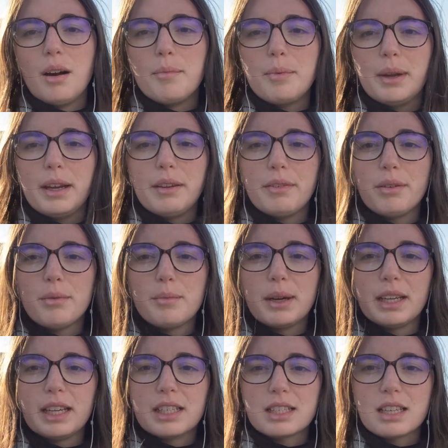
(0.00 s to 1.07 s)
pay for my
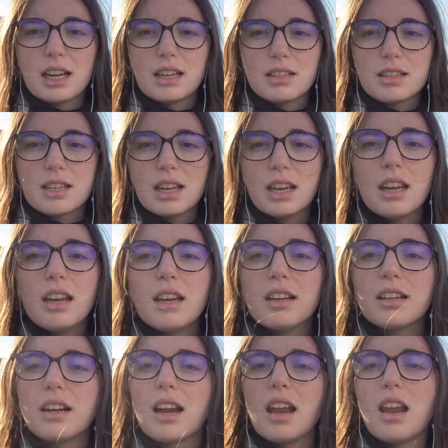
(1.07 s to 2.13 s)
guest house
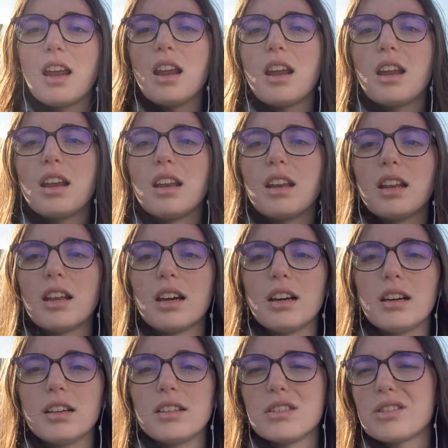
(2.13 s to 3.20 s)
here, and
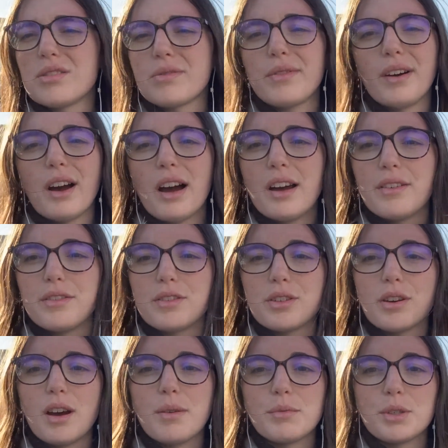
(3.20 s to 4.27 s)
it's 5, so
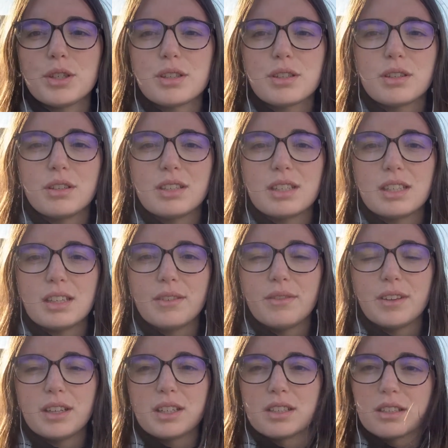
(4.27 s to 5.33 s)
I'm just gonna see if
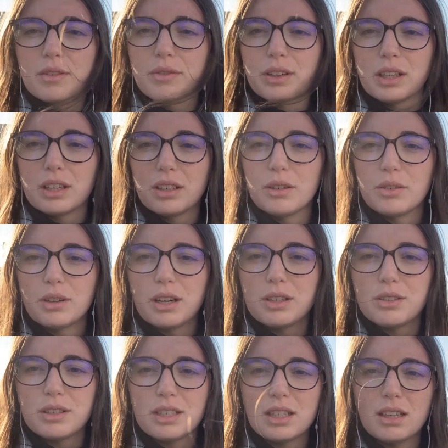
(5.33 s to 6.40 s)
there's something great
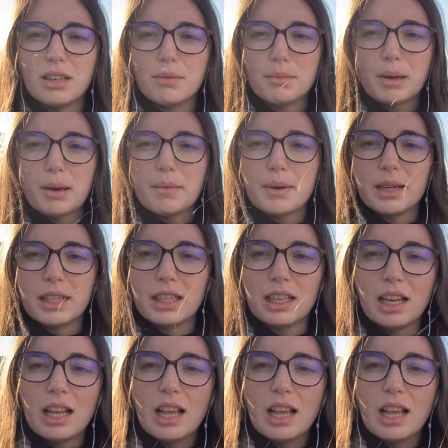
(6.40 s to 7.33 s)
to see in Imabari